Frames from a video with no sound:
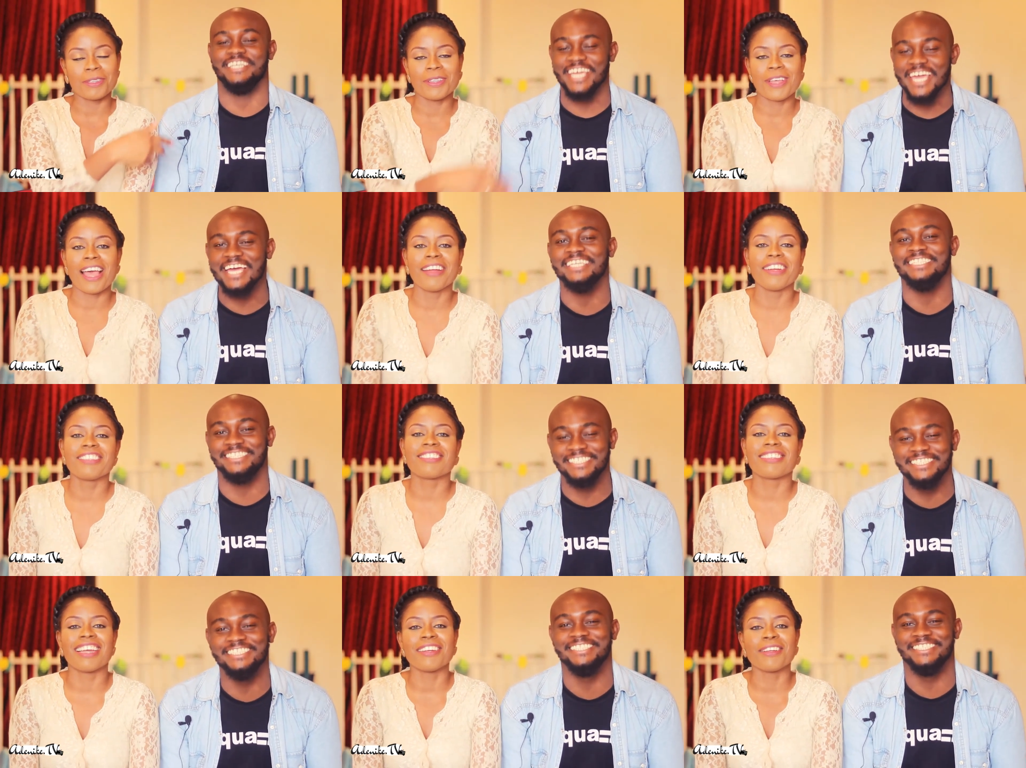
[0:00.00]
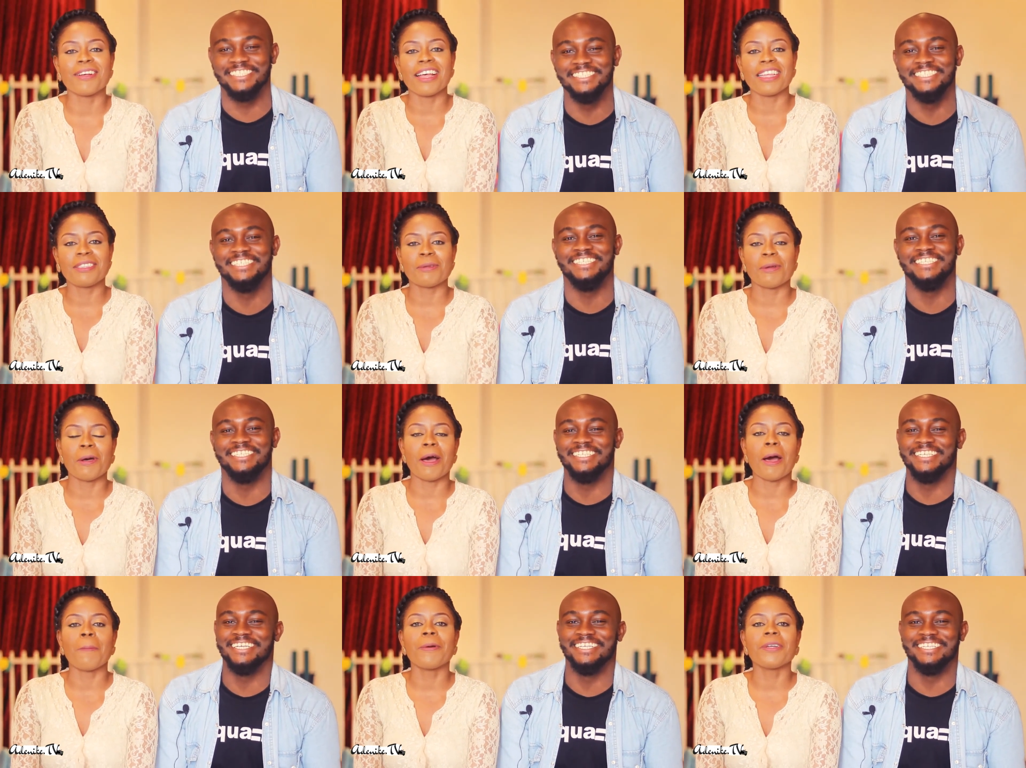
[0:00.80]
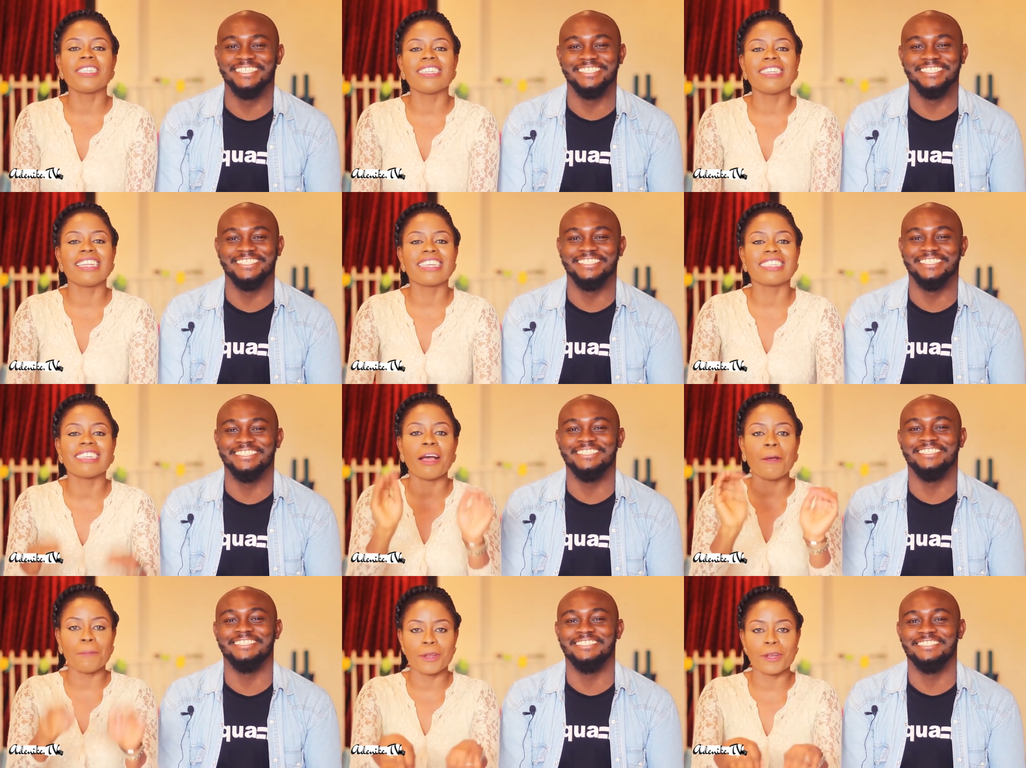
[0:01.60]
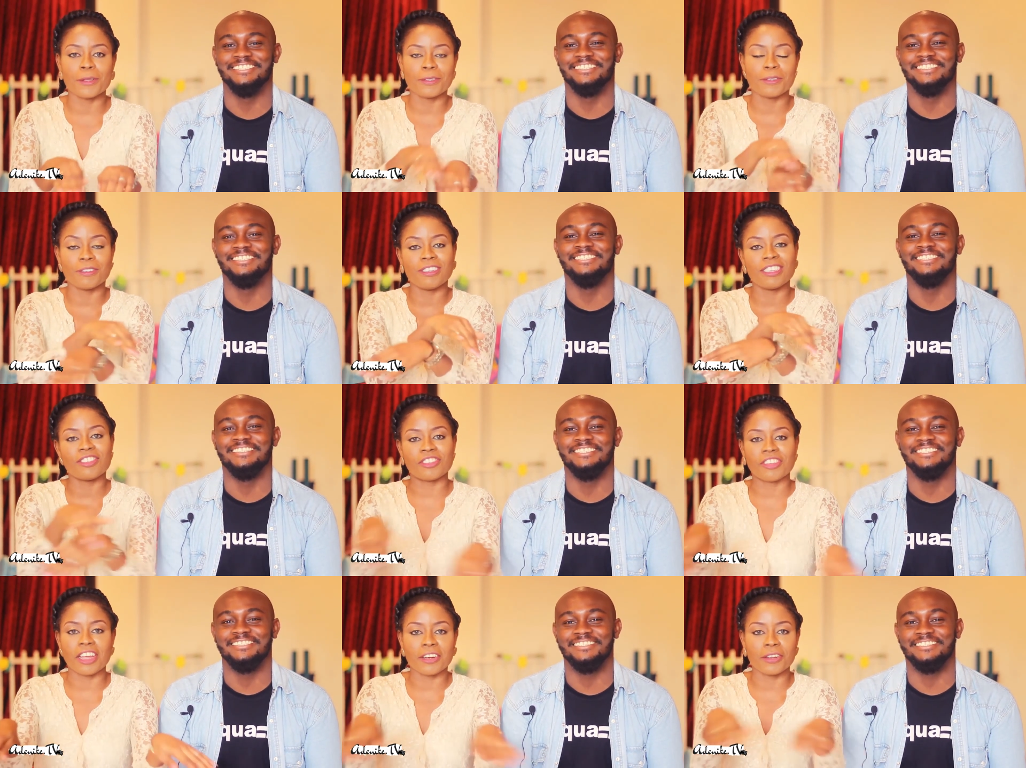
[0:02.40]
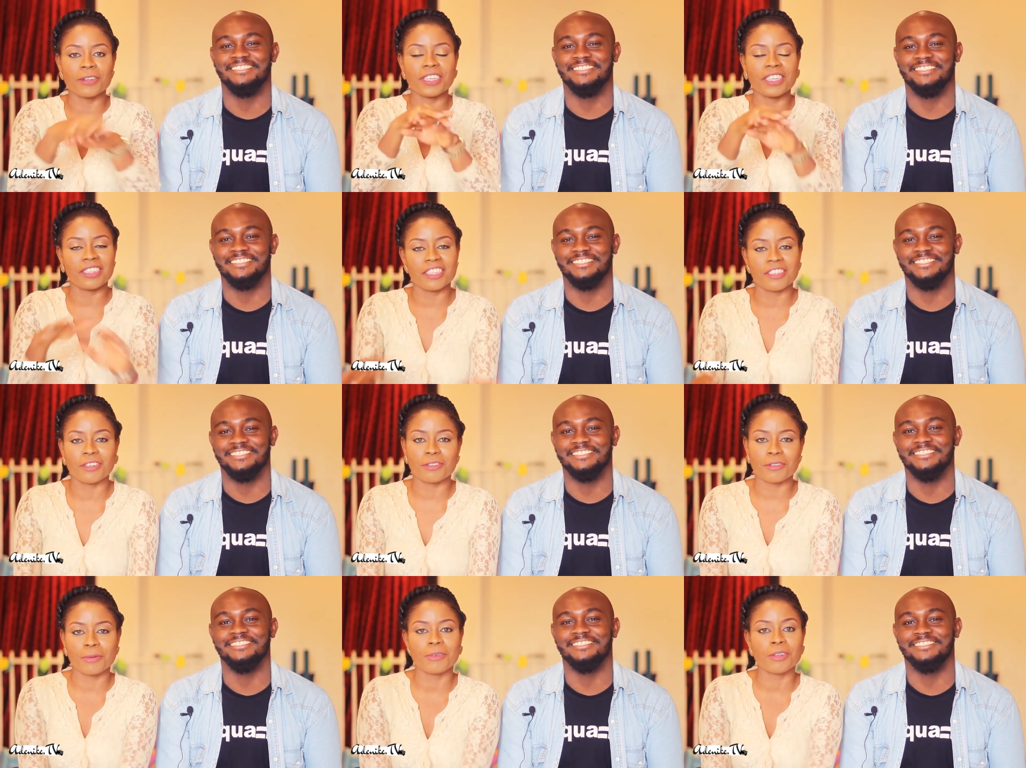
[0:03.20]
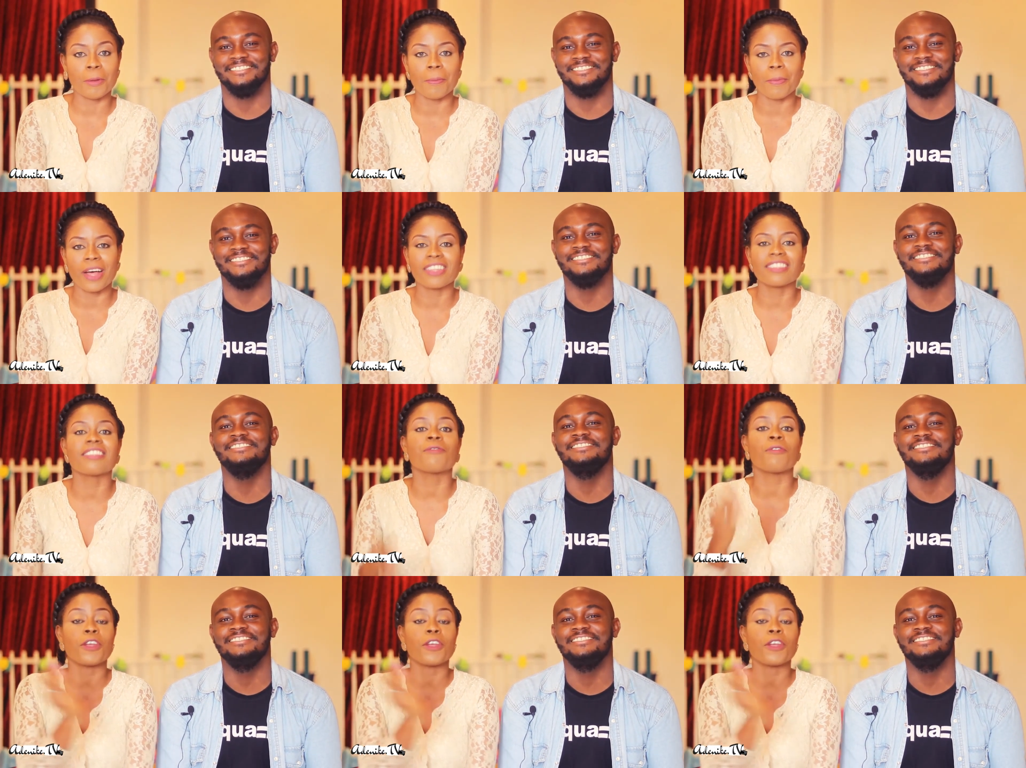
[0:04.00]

Speaker 1: to Harry's channel as well. I'll put the link down below to his channel in the description box.